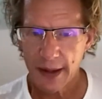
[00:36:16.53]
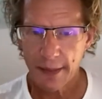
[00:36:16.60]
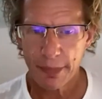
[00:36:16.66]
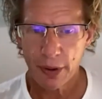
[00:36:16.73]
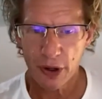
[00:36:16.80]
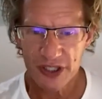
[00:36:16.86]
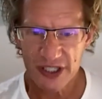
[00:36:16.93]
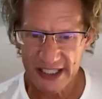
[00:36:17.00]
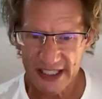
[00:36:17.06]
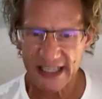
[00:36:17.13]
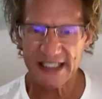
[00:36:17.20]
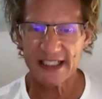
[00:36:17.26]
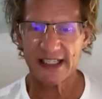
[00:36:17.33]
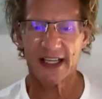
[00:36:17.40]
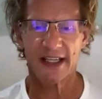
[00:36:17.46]

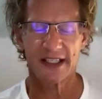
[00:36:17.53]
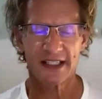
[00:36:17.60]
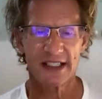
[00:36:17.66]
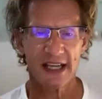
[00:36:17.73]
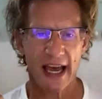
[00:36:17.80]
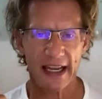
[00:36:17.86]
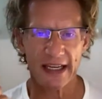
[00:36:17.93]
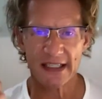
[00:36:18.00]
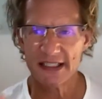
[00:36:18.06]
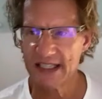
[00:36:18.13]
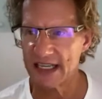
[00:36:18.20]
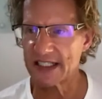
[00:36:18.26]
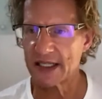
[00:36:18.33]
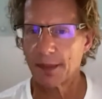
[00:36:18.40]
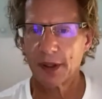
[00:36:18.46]
persistence and
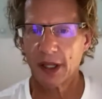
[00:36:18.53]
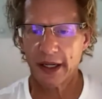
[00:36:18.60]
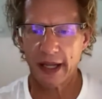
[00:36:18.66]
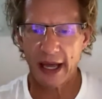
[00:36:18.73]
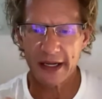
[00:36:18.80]
discipline